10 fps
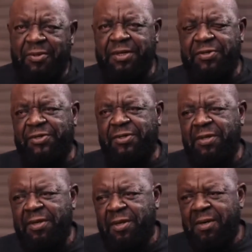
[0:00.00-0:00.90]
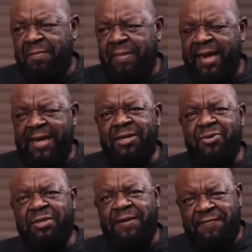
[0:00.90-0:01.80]
is, by legal
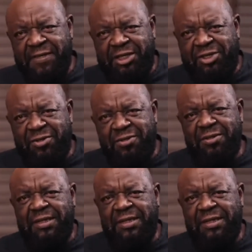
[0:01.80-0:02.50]
definition,